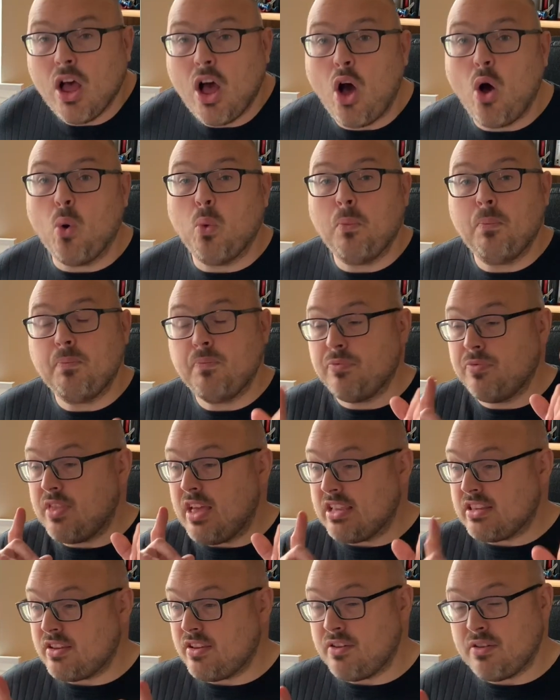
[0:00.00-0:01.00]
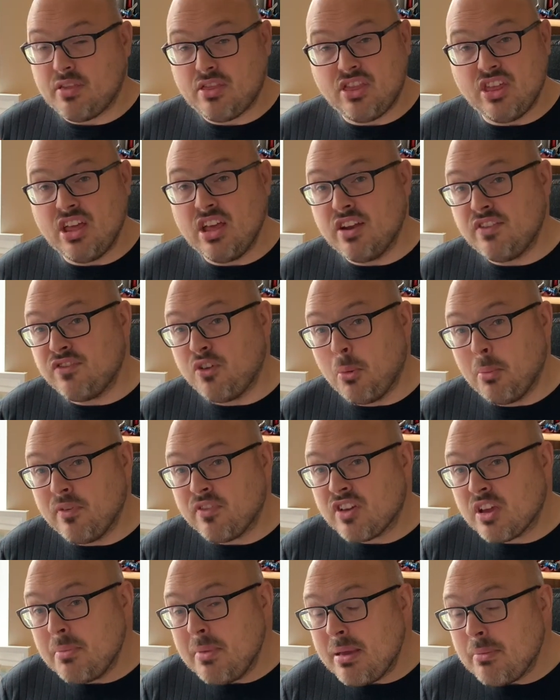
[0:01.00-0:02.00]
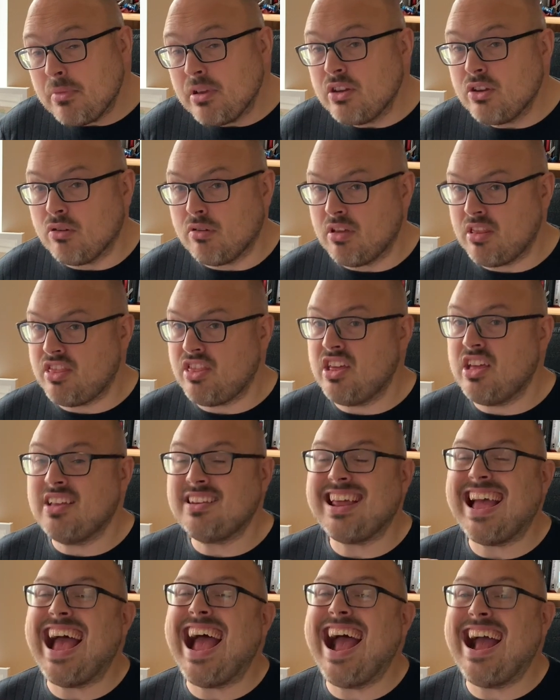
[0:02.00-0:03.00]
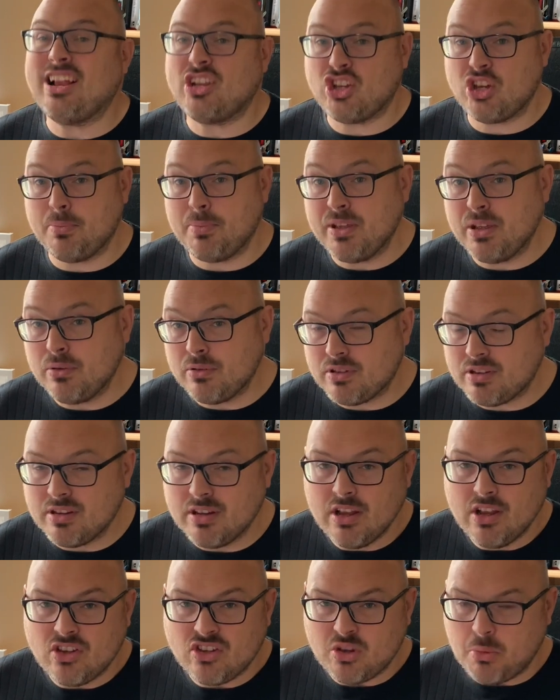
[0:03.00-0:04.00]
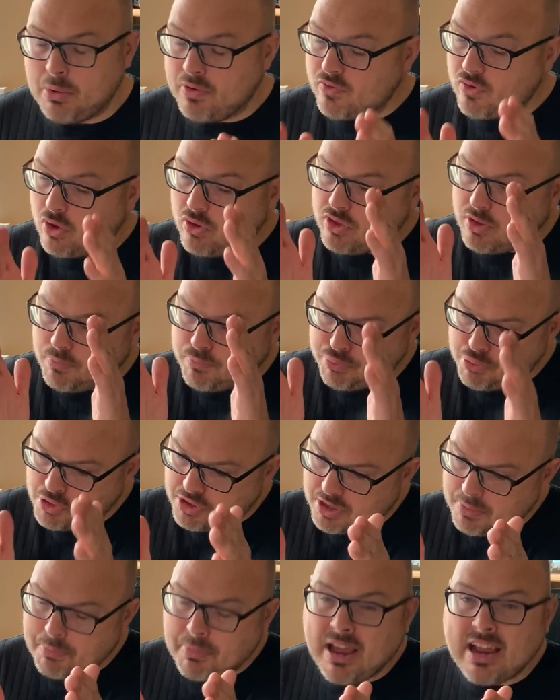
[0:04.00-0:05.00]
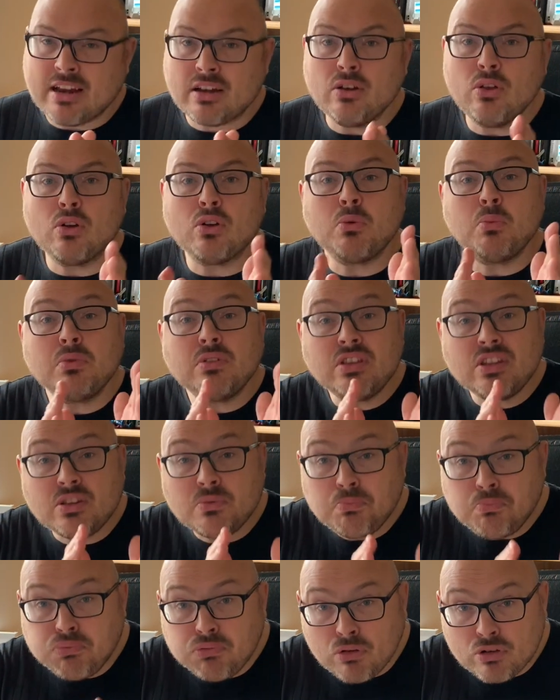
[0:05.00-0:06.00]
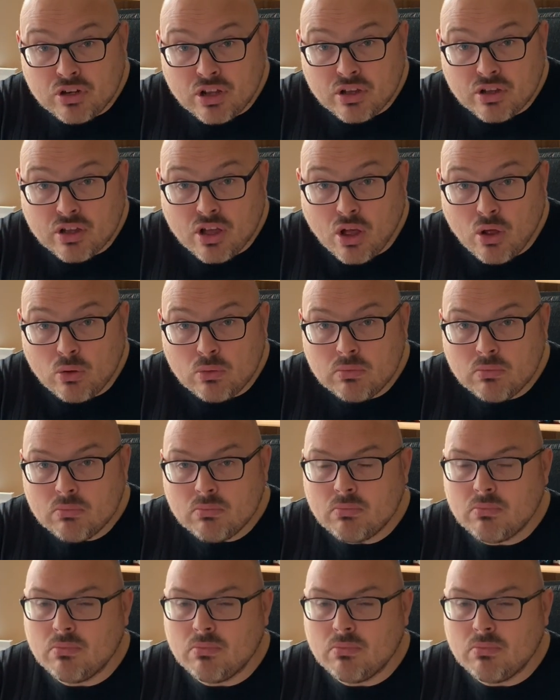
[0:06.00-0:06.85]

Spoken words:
Oh, there's a third form of commitment, or a third attribute. So we've got the product backlog with its product goal,